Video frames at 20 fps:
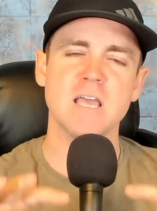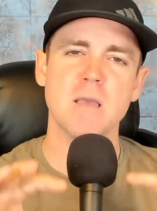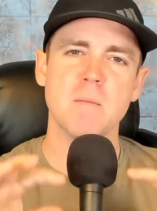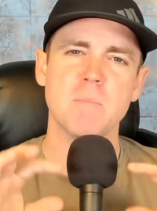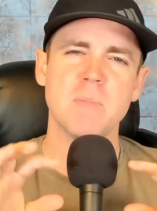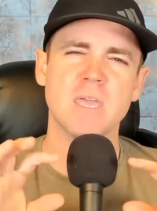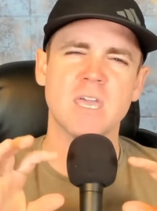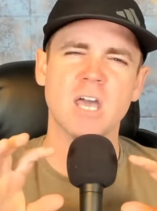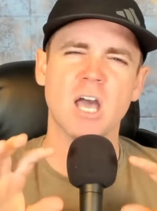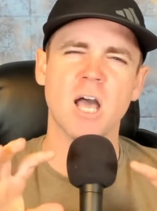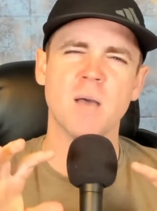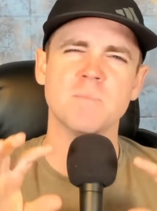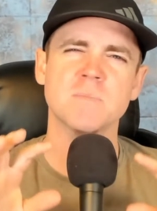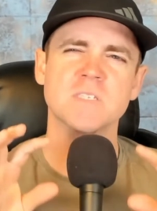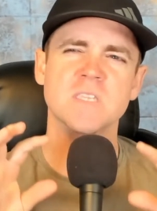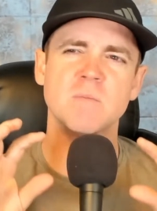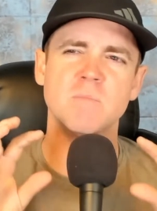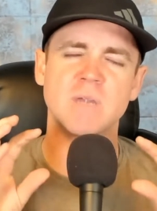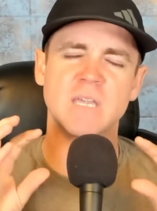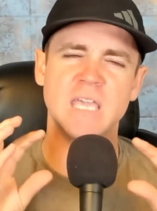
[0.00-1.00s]

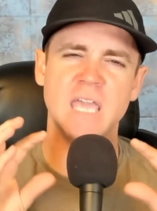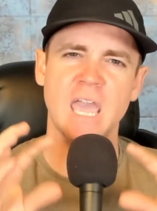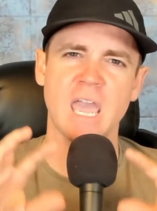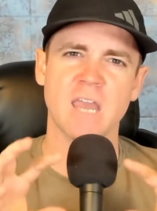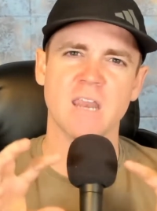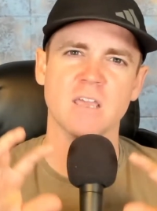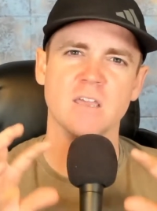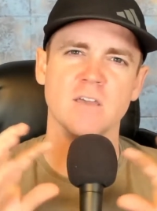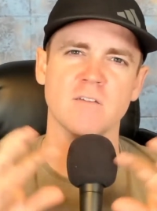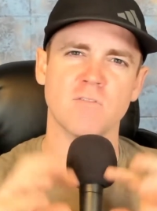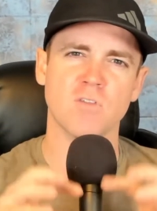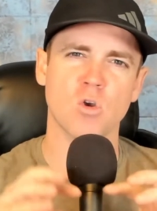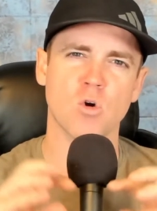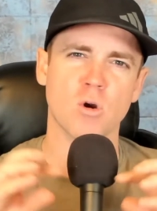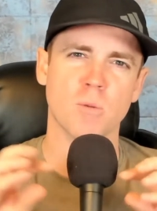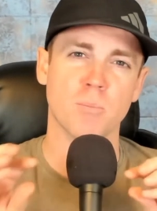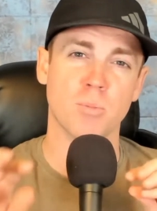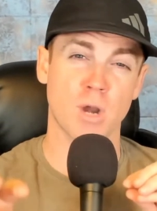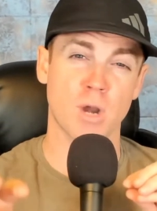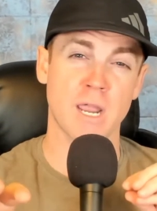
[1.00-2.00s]
becomes the mechanic of
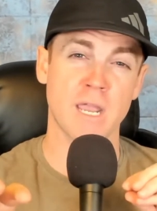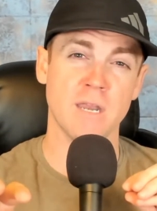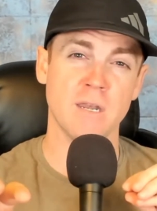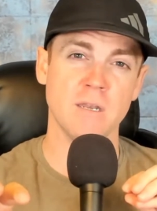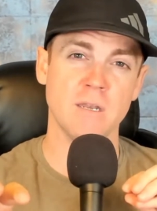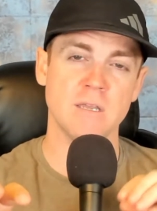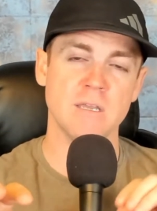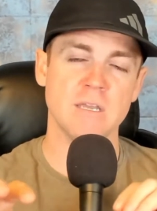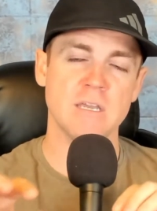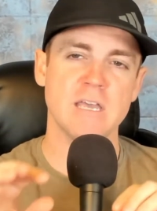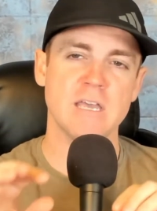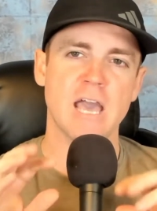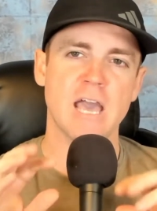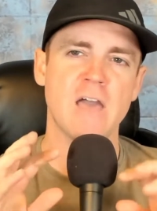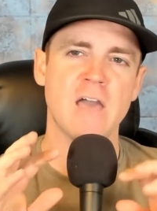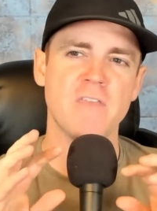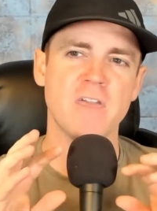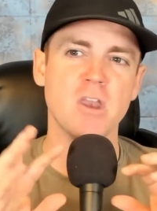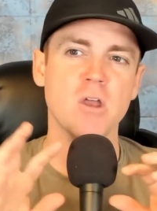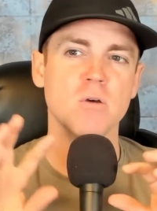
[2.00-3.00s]
your brain,
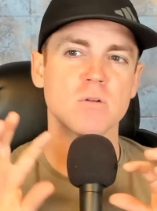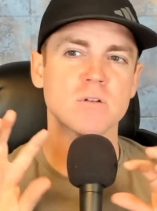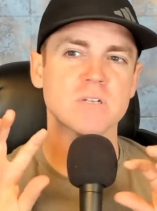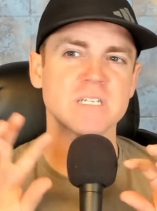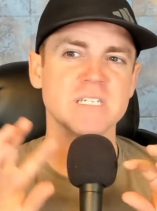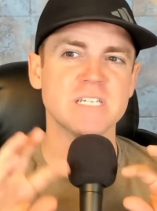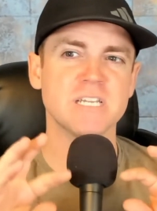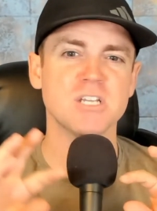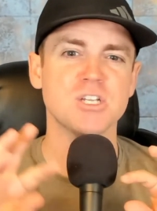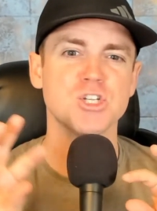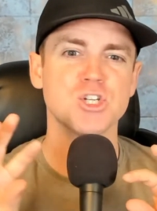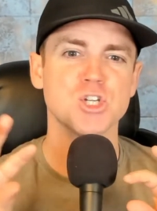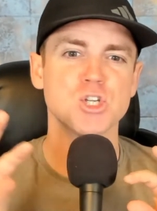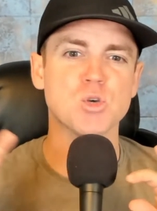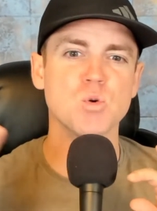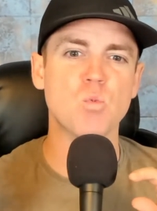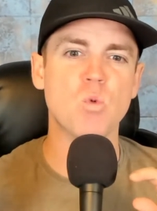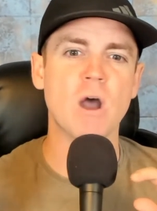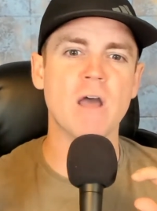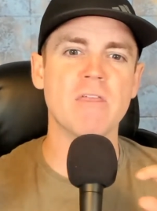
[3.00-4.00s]
and they don't teach
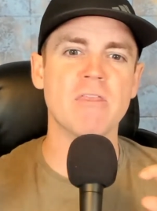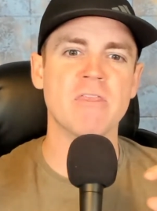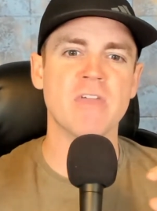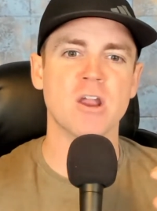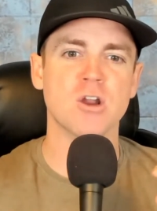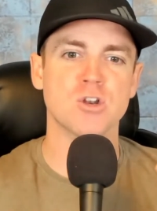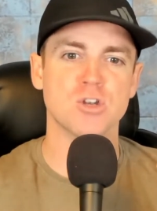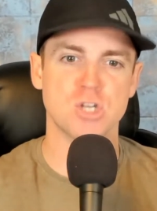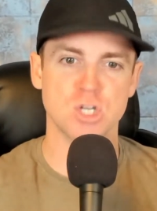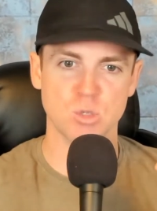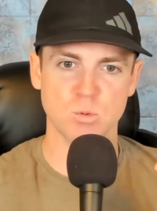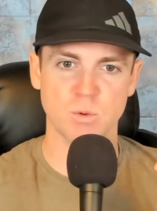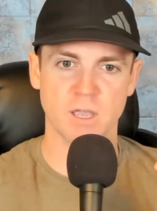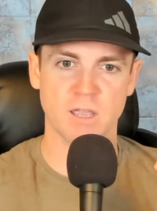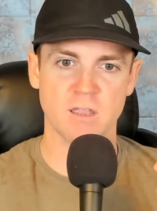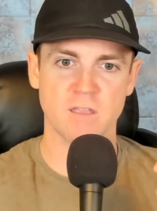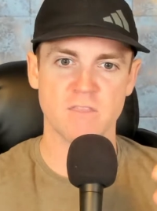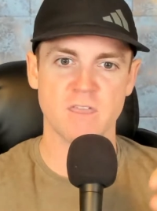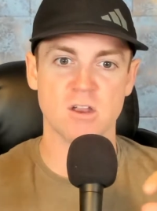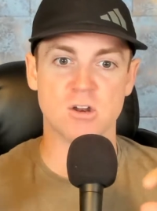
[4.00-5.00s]
you what they're
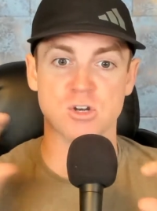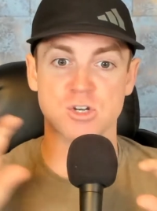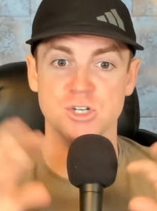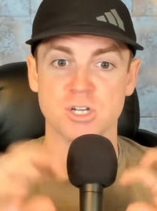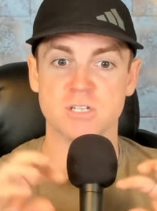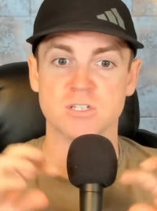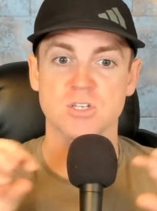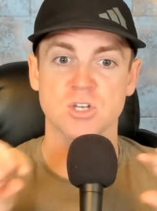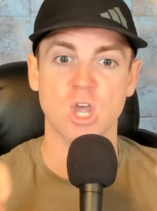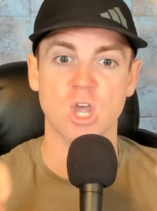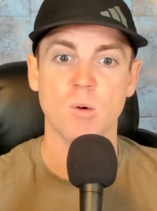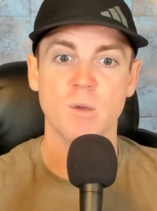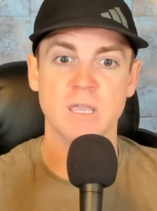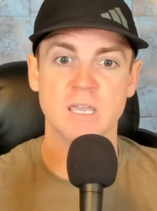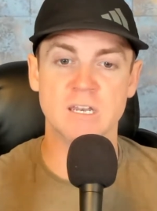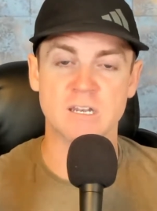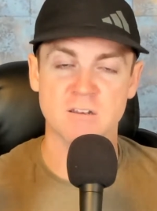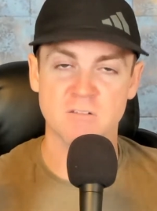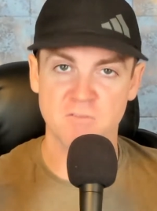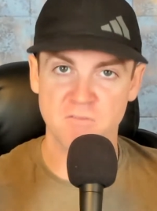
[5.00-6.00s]
doing. They're just going
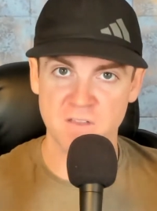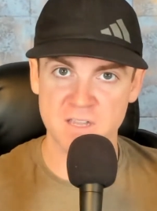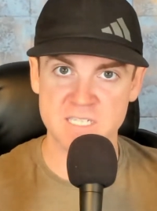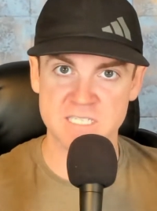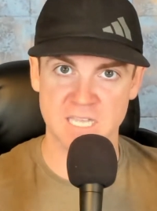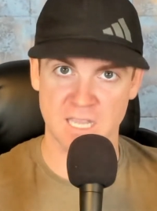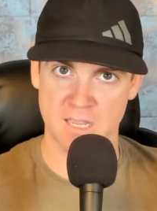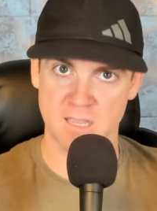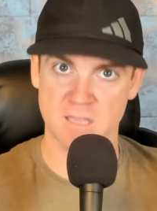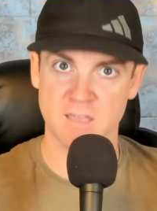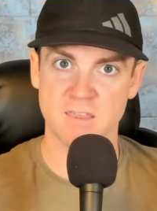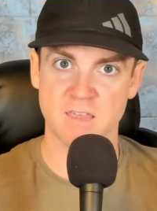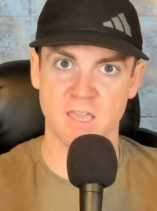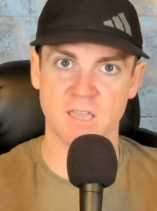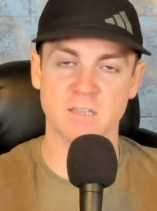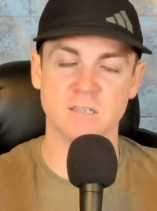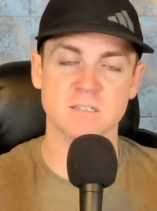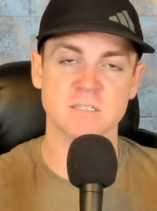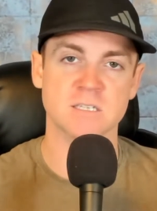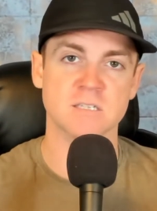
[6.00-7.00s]
in and fixing
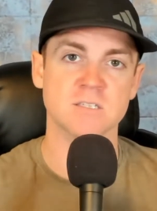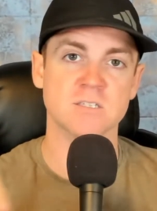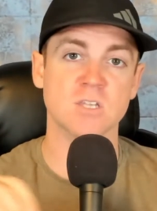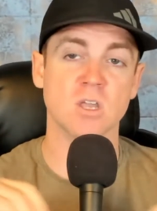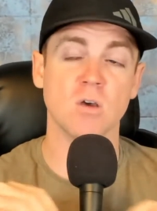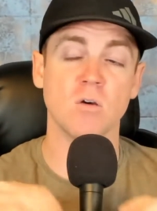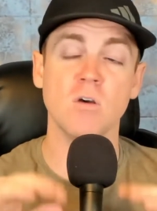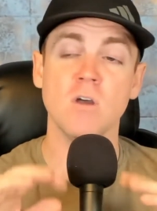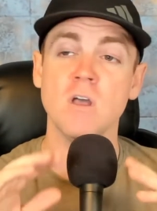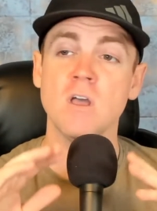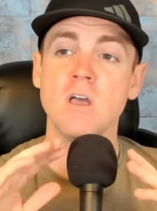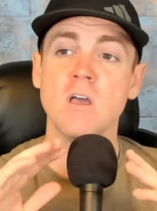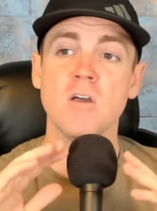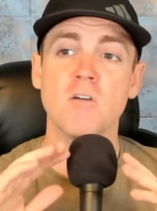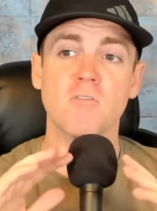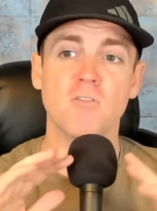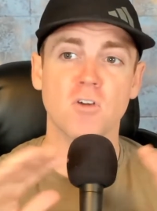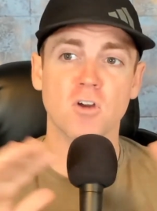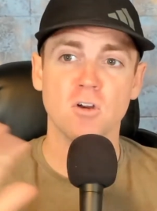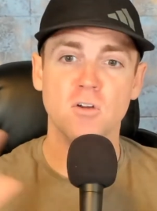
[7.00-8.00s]
things. And so
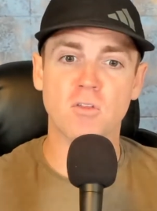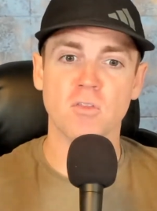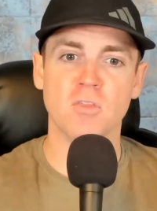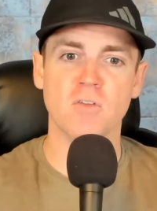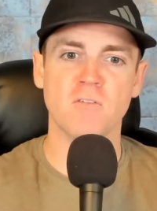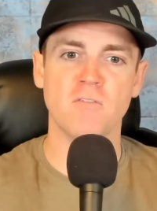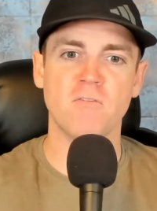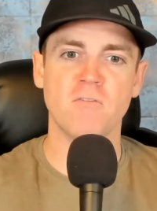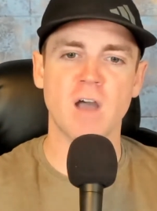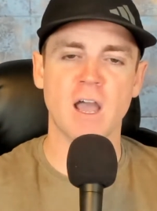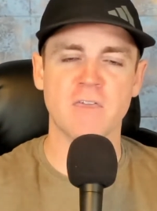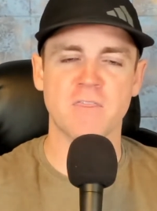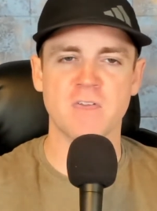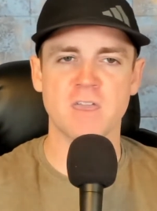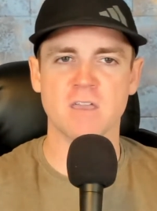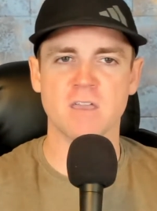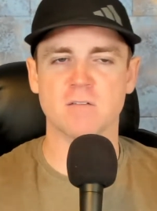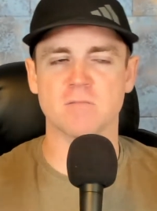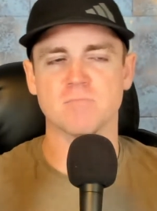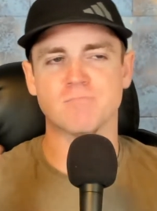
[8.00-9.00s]
I
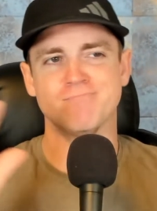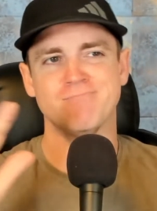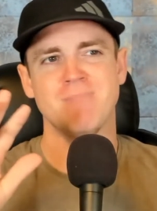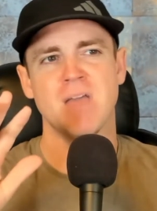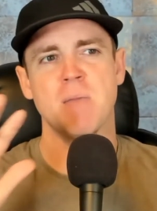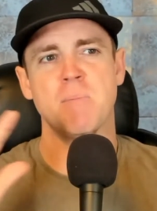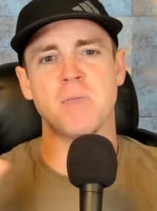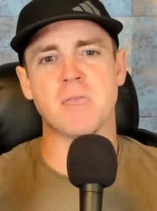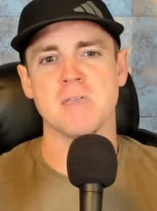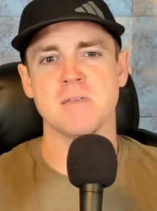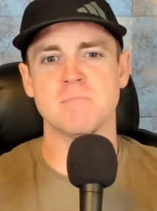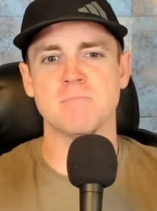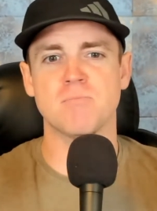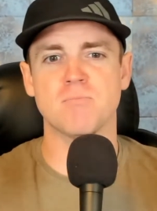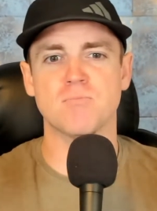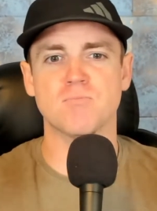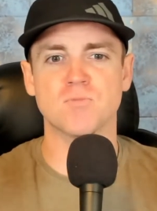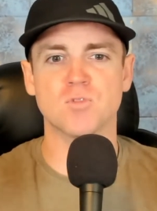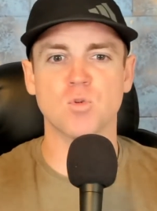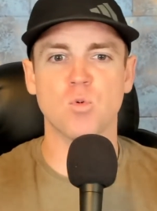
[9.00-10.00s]
think maybe
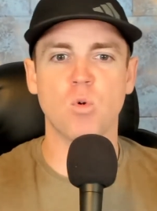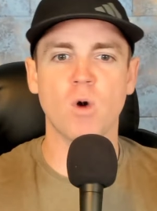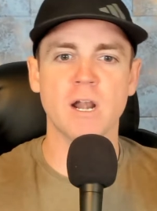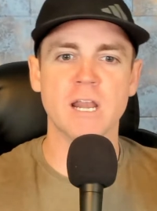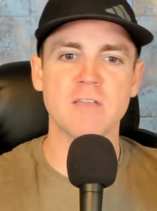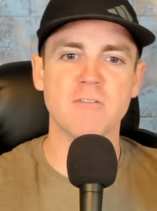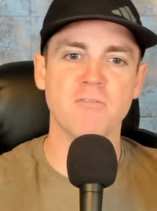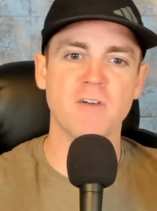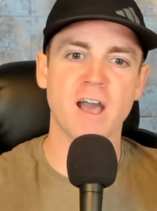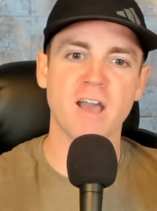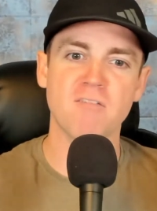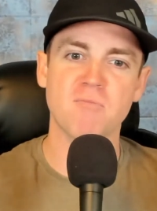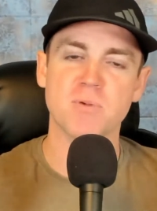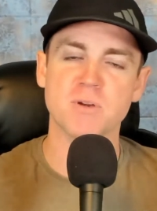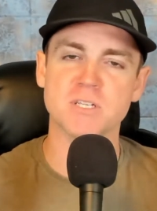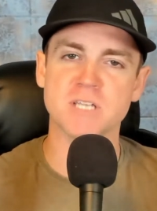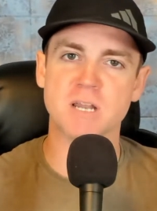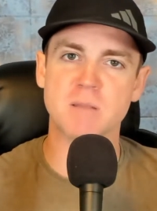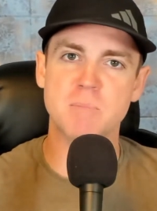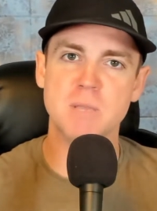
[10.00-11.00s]

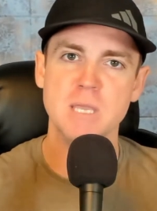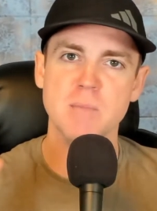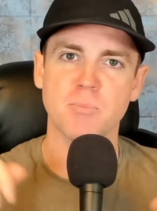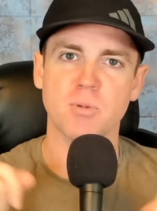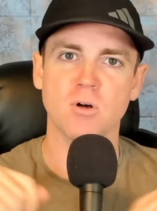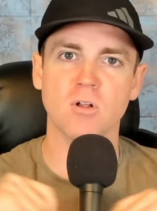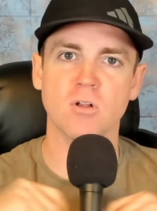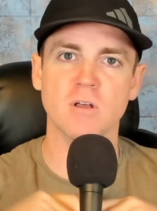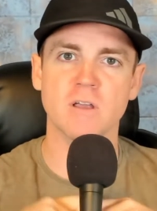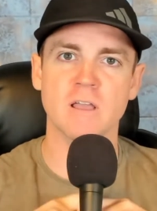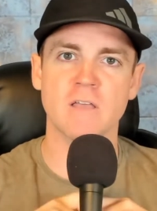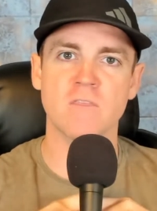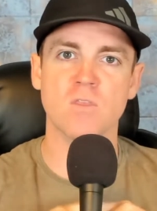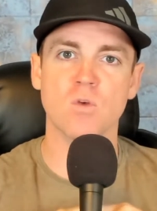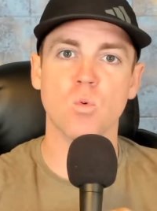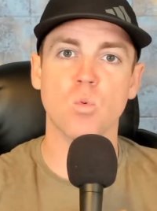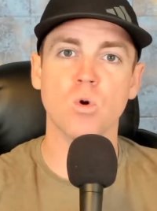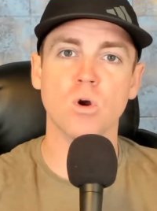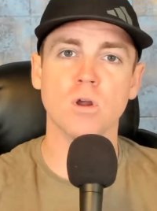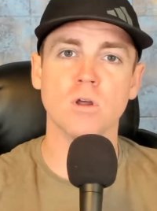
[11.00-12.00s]
25% of people in
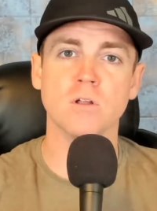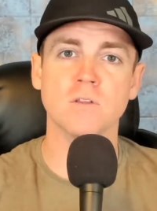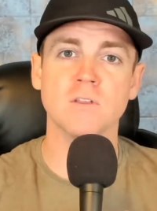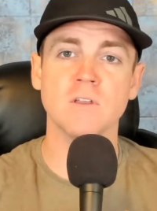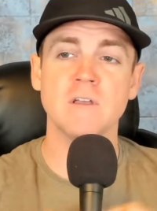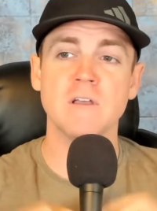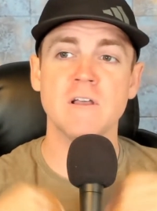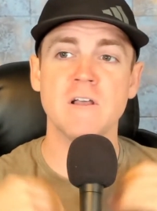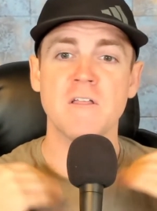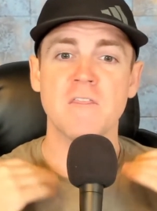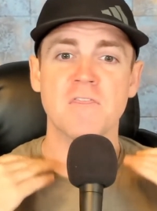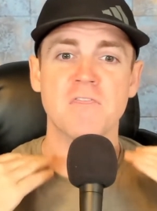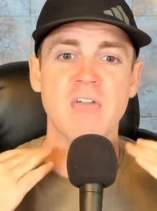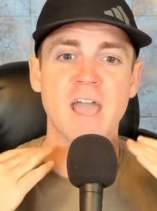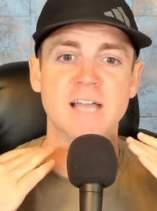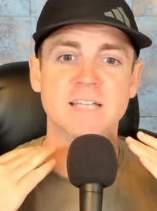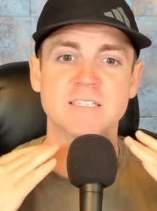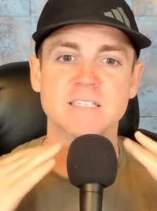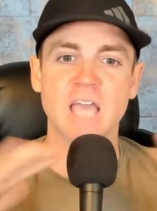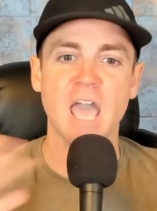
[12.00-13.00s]
the world,
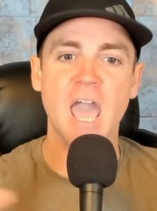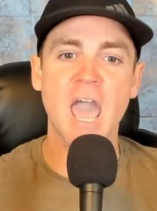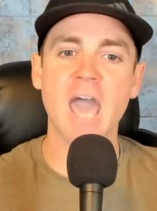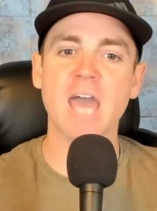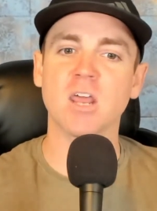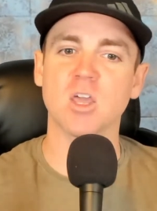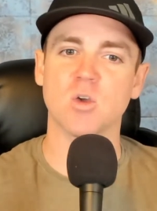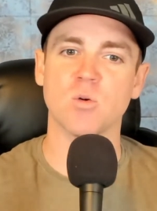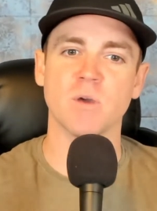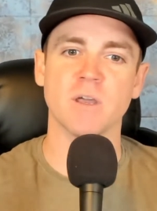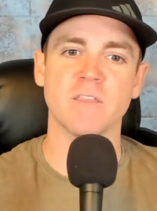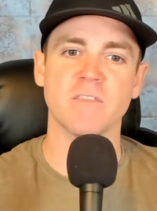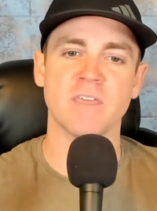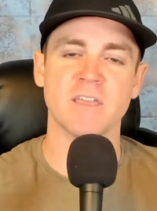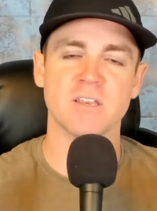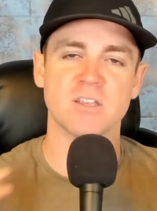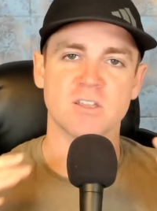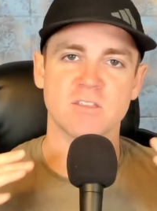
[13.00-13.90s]
that's adequate.